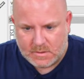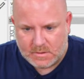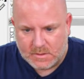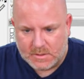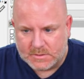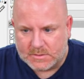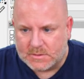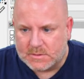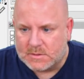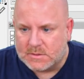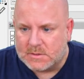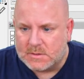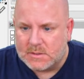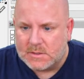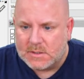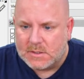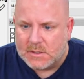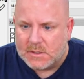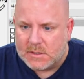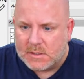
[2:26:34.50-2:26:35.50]
Let's
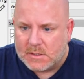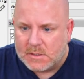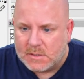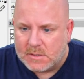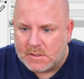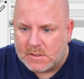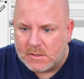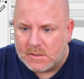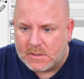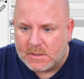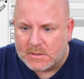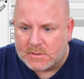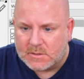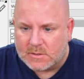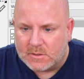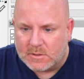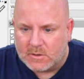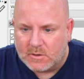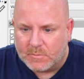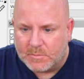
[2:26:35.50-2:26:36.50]
see. That's
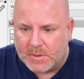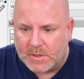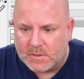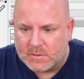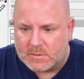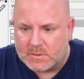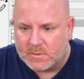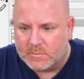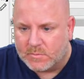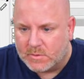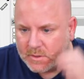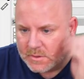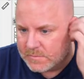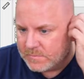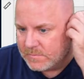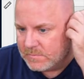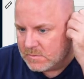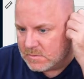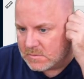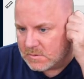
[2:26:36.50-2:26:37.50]
going to go up here somewhere.
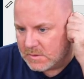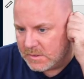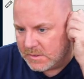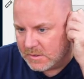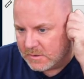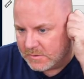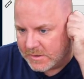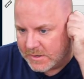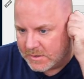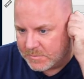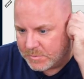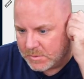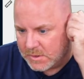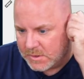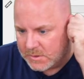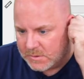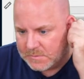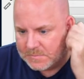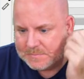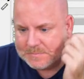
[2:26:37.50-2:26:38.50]
We'll clean all that up
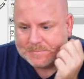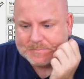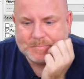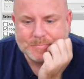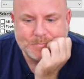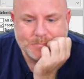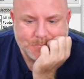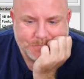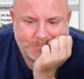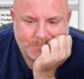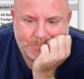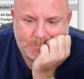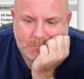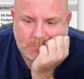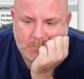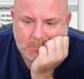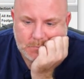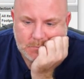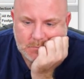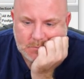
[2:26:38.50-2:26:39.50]
later.
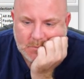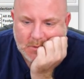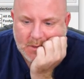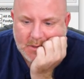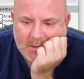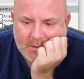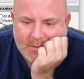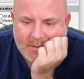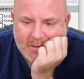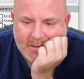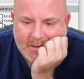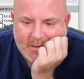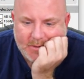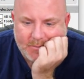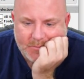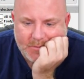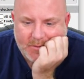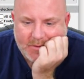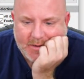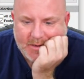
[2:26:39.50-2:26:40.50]
And
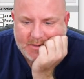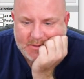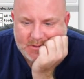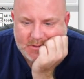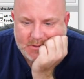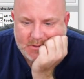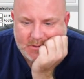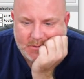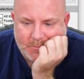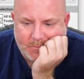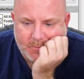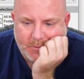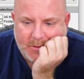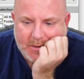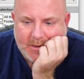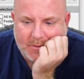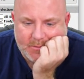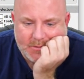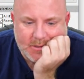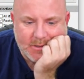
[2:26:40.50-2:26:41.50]
then we've got some
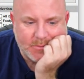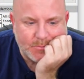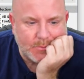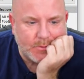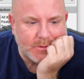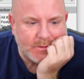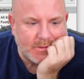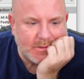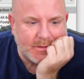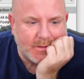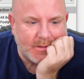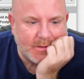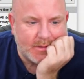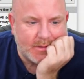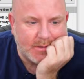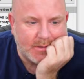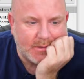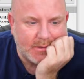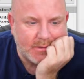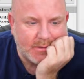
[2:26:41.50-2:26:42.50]
ground test points, I
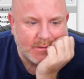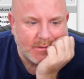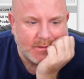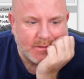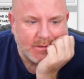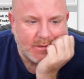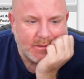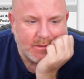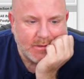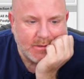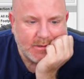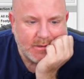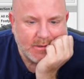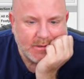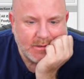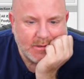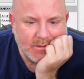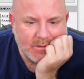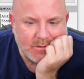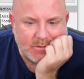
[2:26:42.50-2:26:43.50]
think.
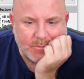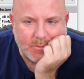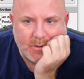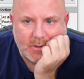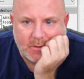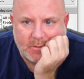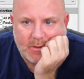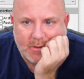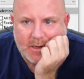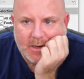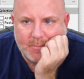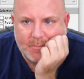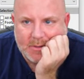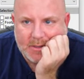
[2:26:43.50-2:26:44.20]
So I'm going to grab